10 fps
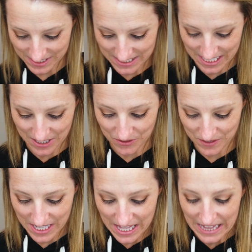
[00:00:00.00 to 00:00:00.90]
So
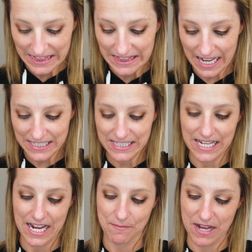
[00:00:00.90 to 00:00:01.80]
last
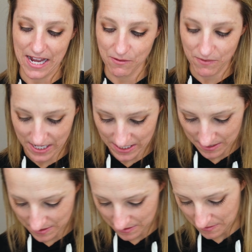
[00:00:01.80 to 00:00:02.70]
time I went
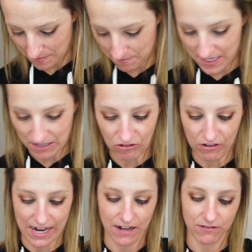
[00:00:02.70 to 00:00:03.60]
middle
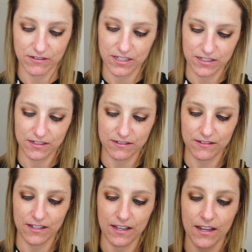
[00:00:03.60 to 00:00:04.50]
ground
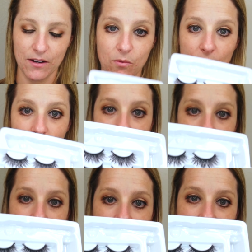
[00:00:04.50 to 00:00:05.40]
and wore
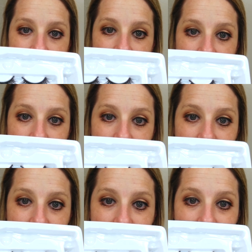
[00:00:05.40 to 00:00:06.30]
these
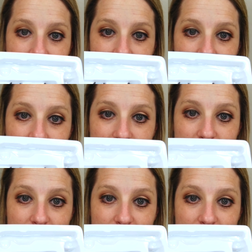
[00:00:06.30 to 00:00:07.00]
ones right here.